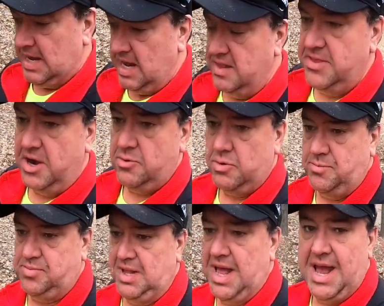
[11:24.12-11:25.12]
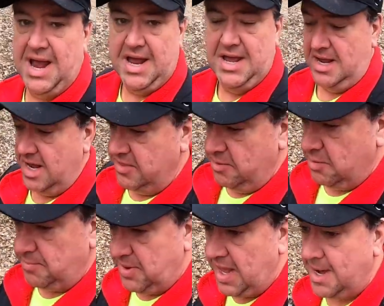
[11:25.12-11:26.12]
in their reply. And their
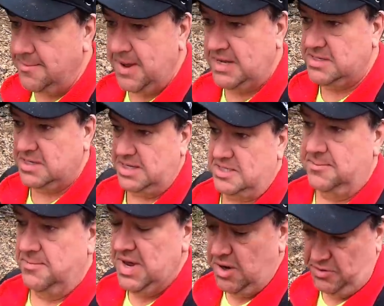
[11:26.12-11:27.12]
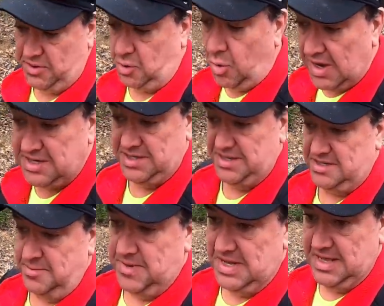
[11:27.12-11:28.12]
reply basically to me, or the question
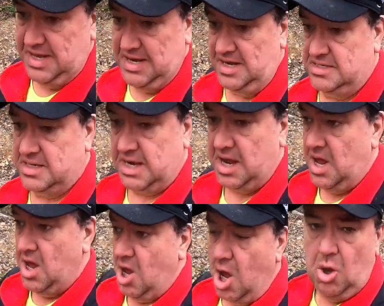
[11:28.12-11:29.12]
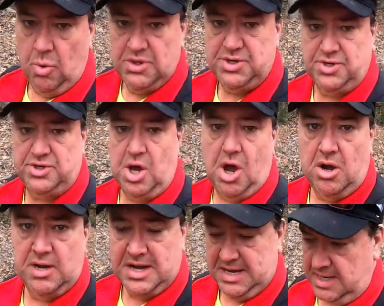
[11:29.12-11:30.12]
to me then is like, oh, what's your
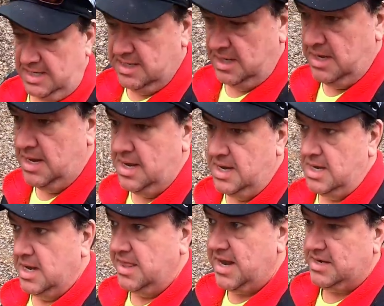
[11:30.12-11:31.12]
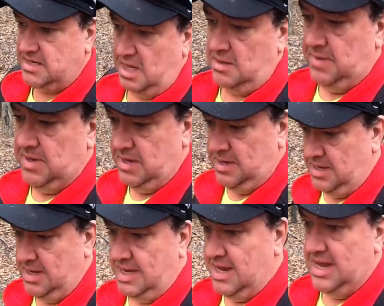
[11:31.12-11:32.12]
target? And I tell them,
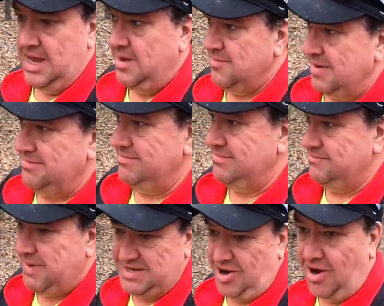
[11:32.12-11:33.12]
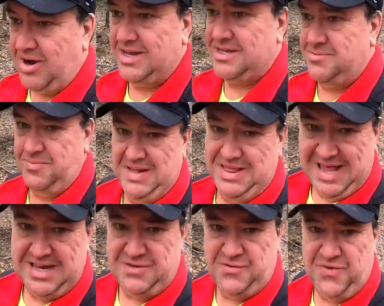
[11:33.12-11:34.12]
my target's to be
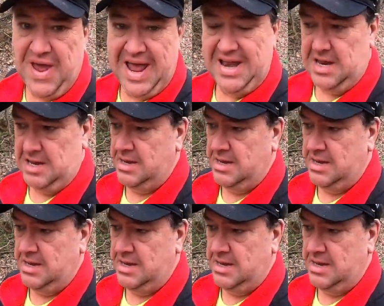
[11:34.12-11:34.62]
less fat.